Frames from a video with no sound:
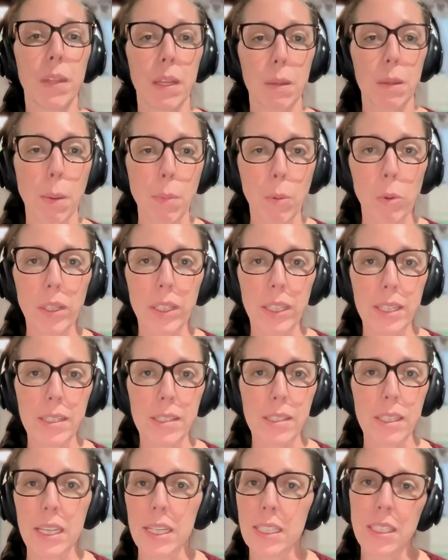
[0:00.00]
My point
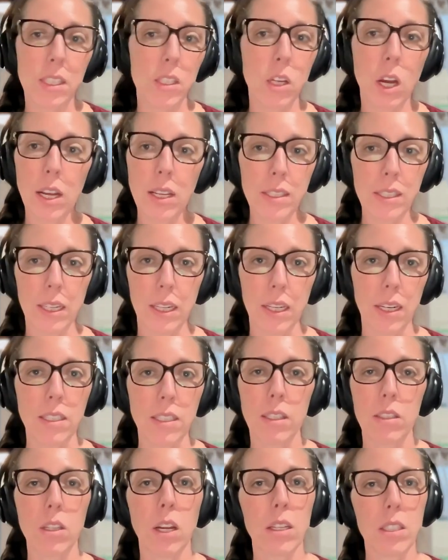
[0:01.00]
is, it's exhausting. It's
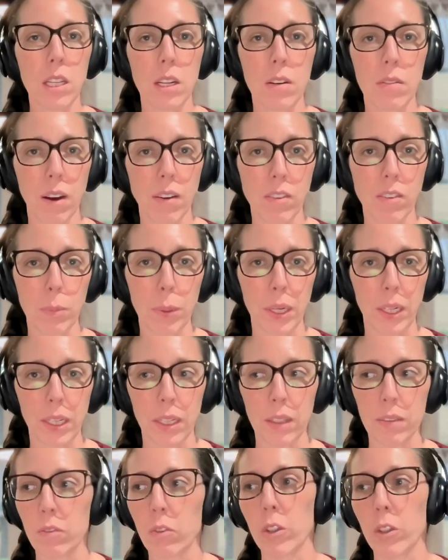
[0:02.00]
exhausting for
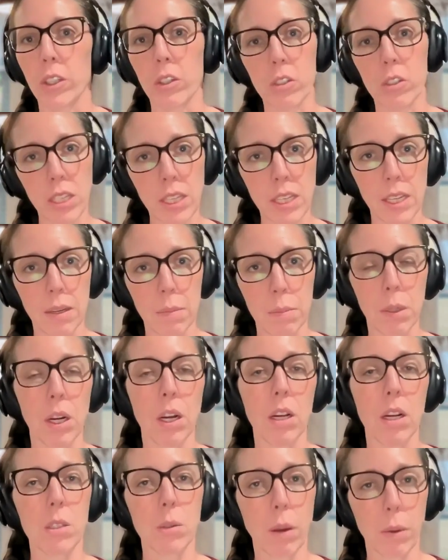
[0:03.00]
everybody, for your team, but
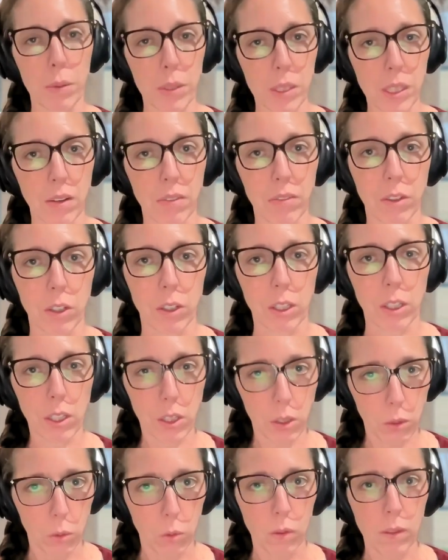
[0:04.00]
also I would say for
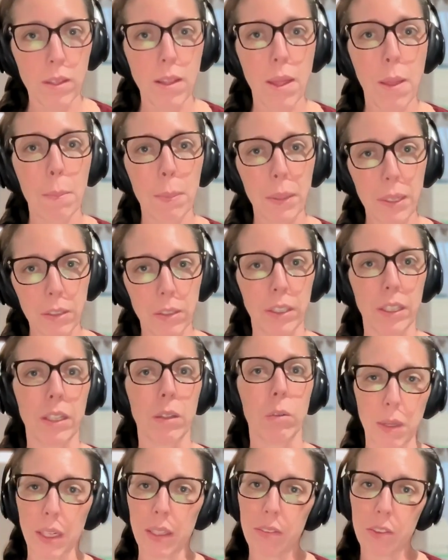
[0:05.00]
you, period.
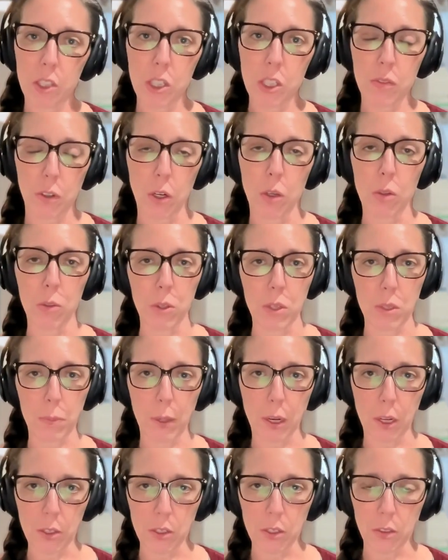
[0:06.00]
Not even just for owners,
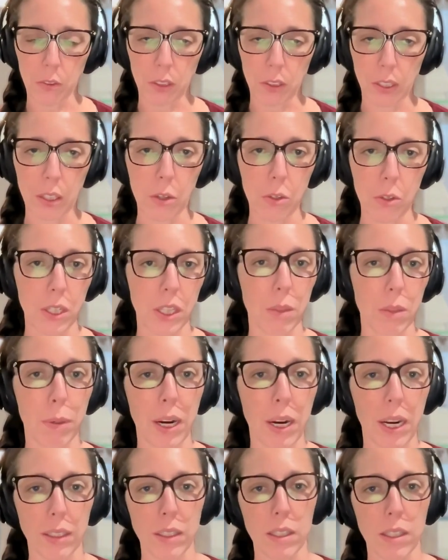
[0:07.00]
but also for leaders of the
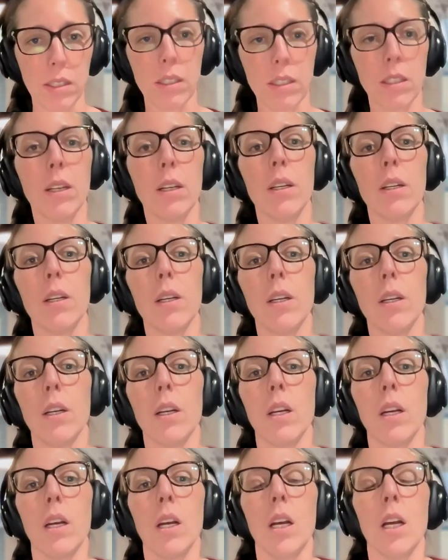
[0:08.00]
practice.
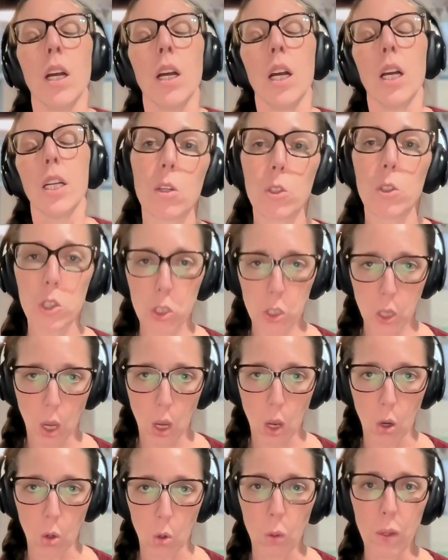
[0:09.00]

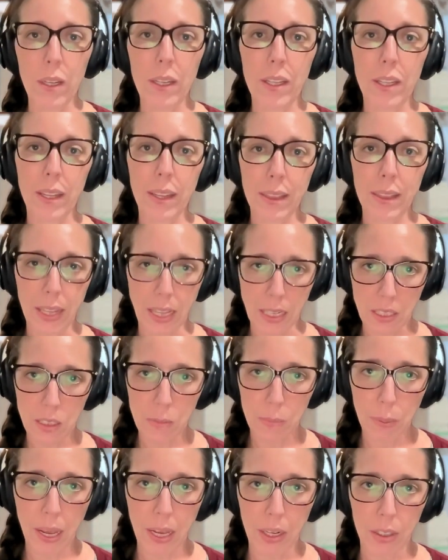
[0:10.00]
So that's the
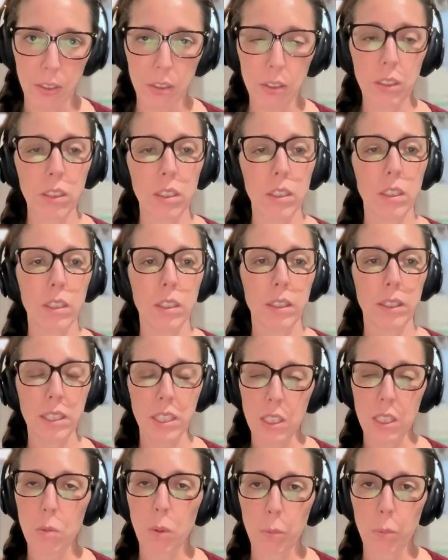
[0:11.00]
pattern. This
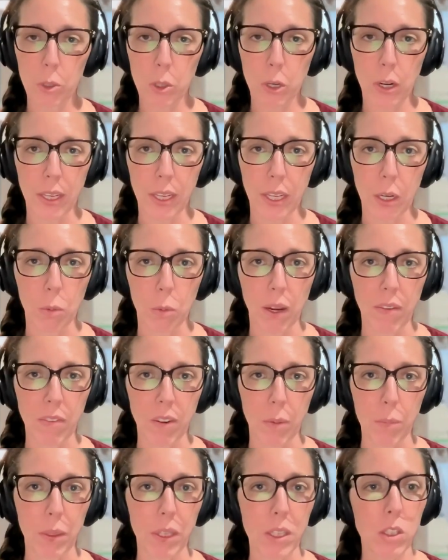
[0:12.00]
is what we're trying to get away
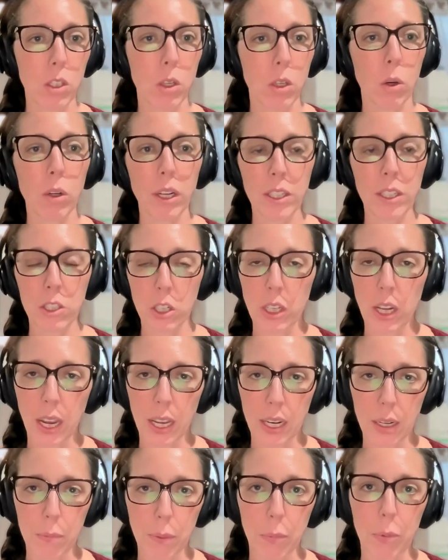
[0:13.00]
from. Let's go to agenda
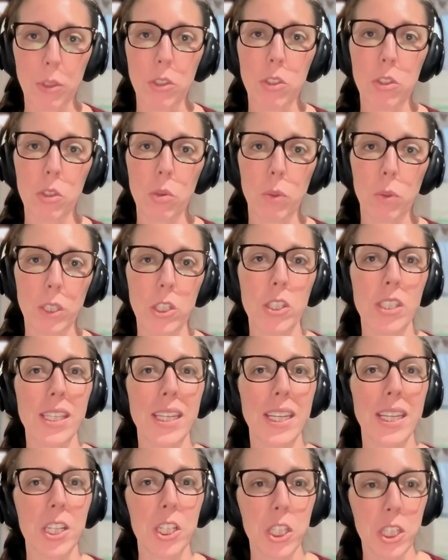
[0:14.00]
item number 2, which is
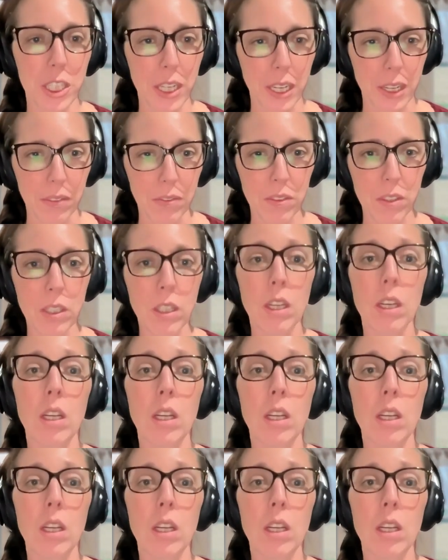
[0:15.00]
the shift.